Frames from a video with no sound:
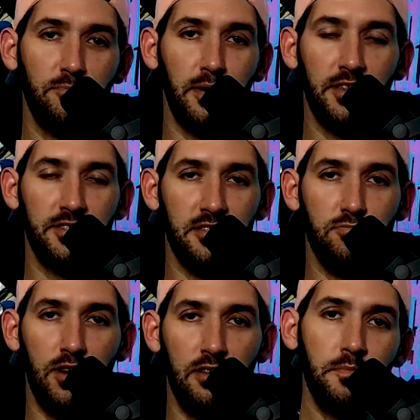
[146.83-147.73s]
belts as
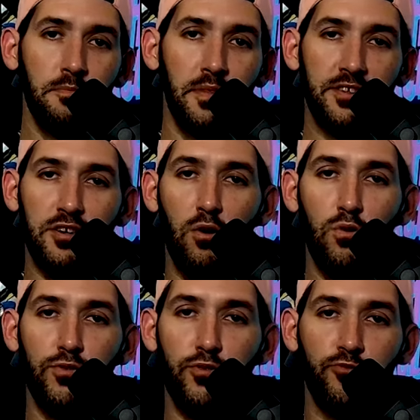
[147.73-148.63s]
well, that's a
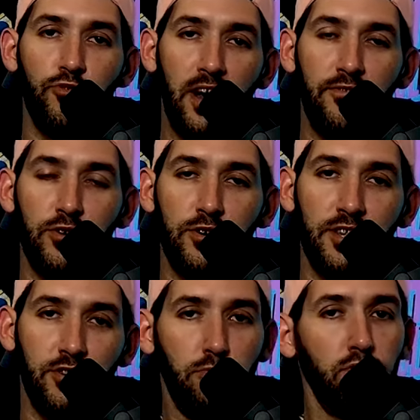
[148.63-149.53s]
whole new driver
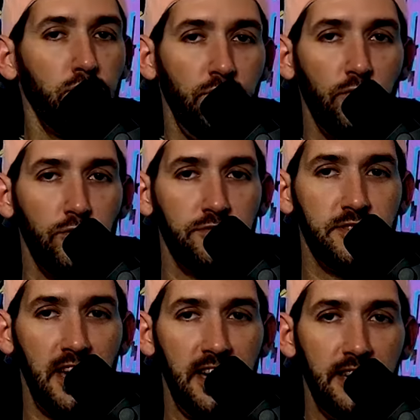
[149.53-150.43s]
in their peripheral
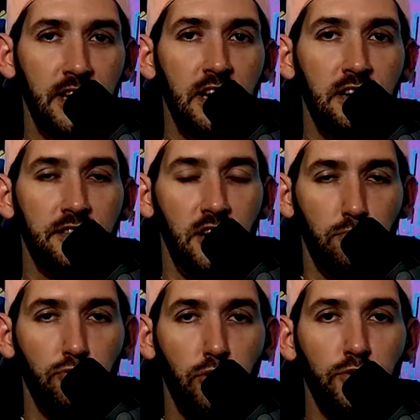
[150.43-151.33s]
side to
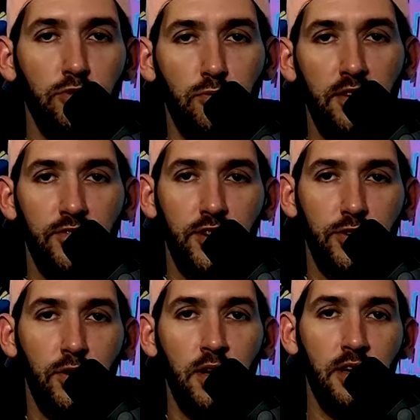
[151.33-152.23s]
help grow their
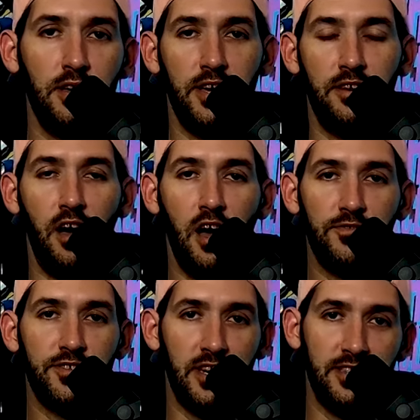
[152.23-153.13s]
revenue and
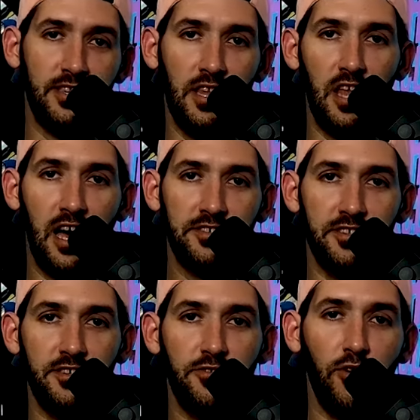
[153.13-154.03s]
offset the
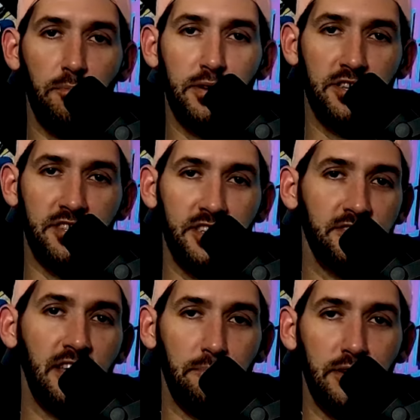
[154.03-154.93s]
losses from
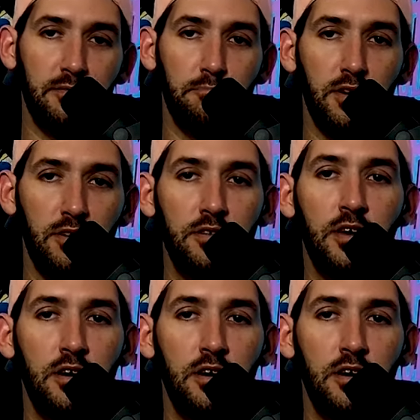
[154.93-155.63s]
PCs not being built.